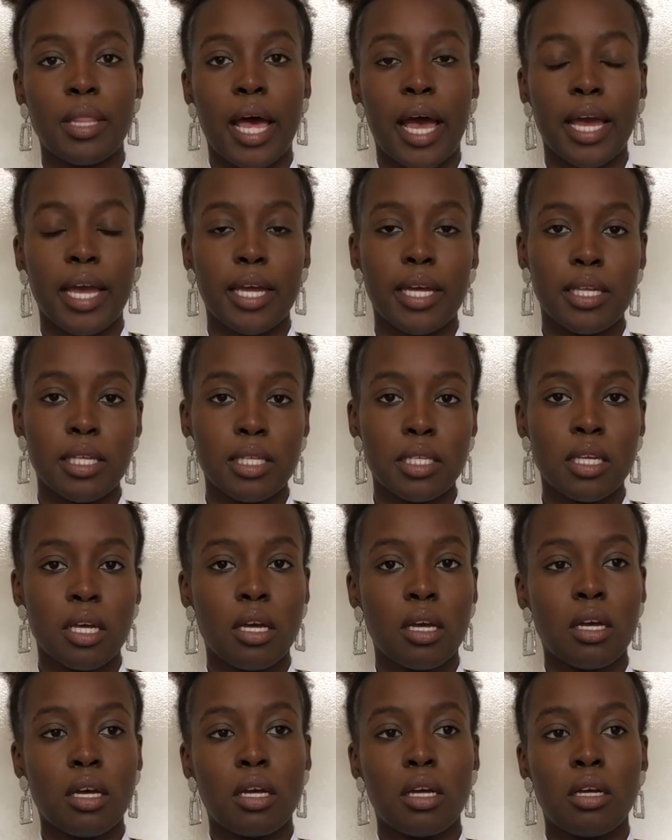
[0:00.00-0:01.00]
that is
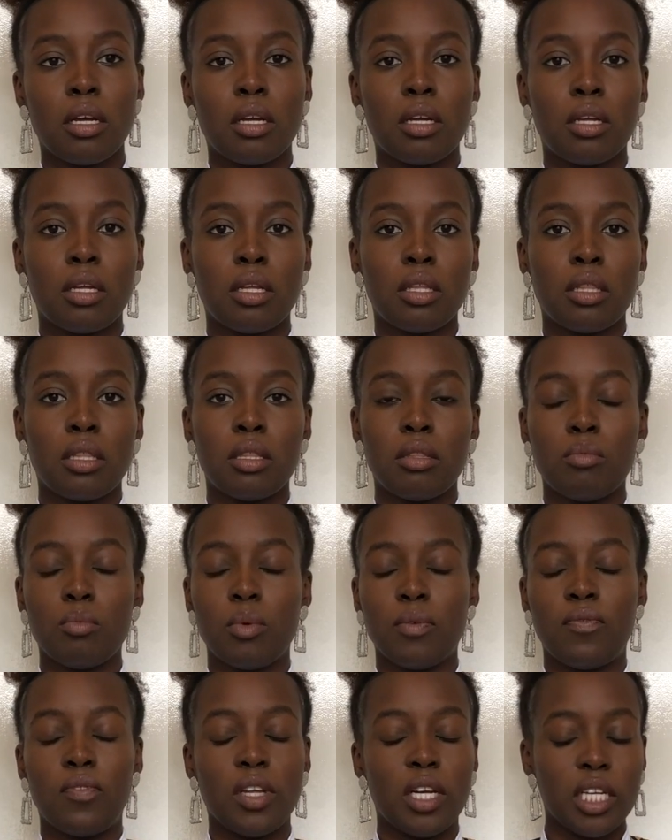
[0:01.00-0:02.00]

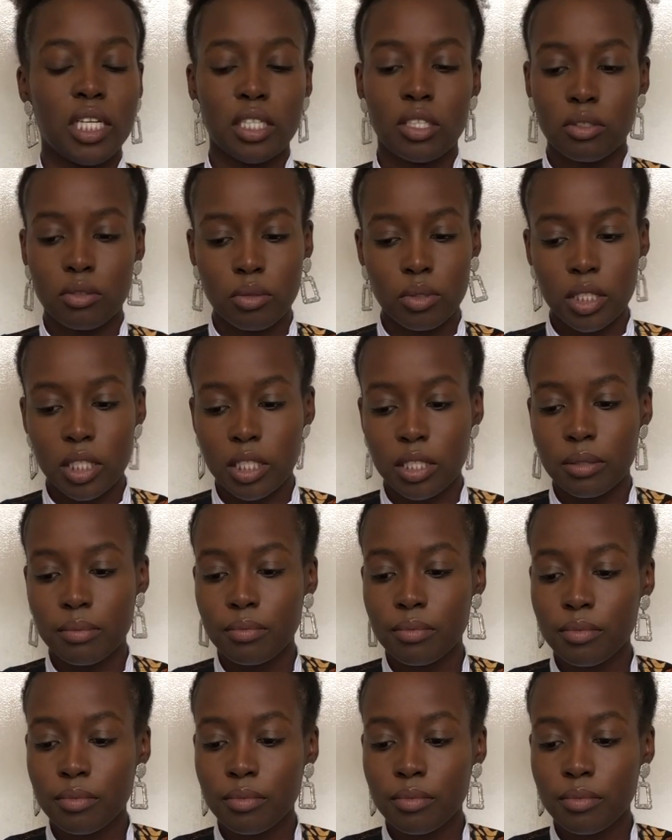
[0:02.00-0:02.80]
with the least cruelty.